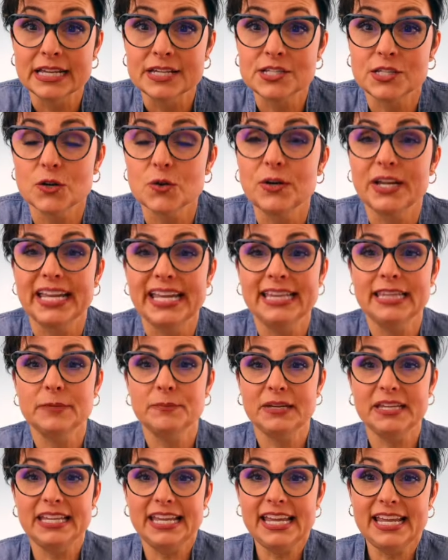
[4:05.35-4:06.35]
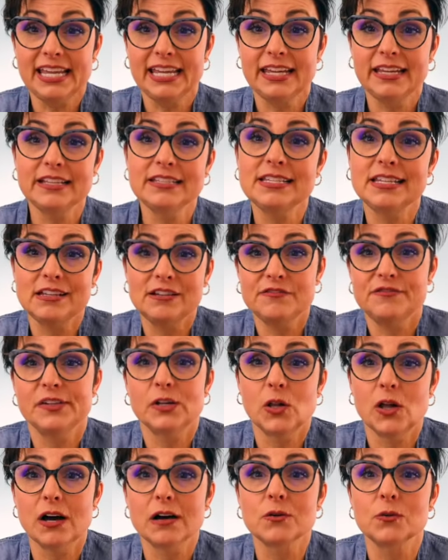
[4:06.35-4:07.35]
So in the beginning, it's going to feel
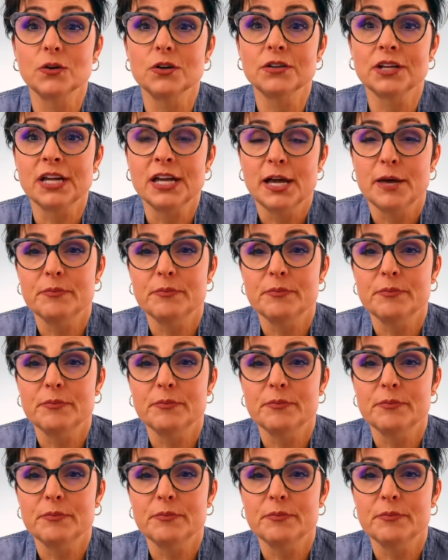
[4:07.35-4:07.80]
awkward,